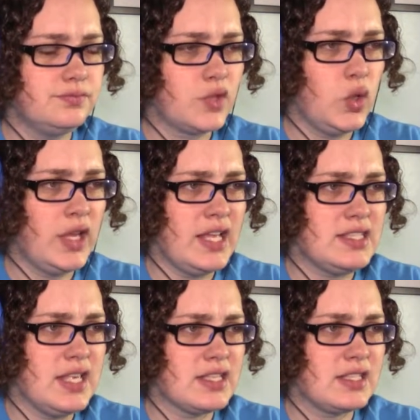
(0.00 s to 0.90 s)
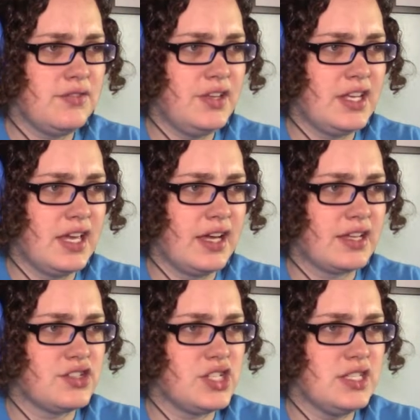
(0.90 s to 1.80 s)
Well, let's ask Lavinia,
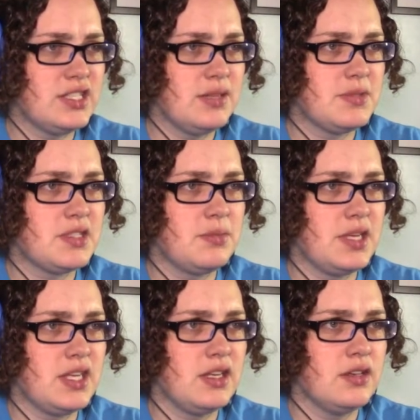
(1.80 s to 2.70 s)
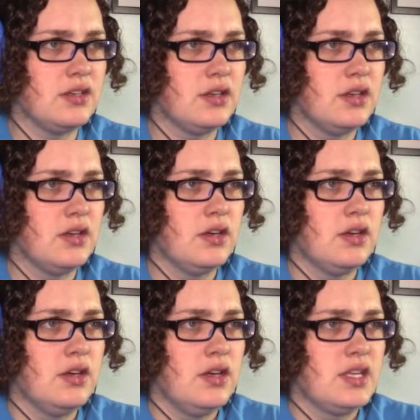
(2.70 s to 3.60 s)
because she seems to be
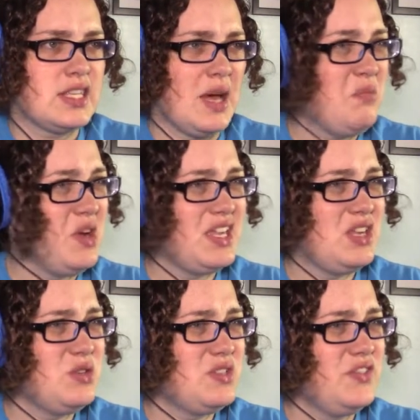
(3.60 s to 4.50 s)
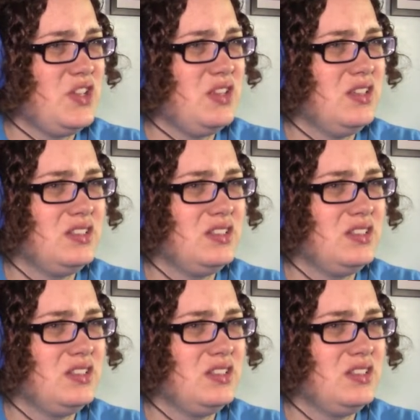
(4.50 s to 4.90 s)
somewhat useful.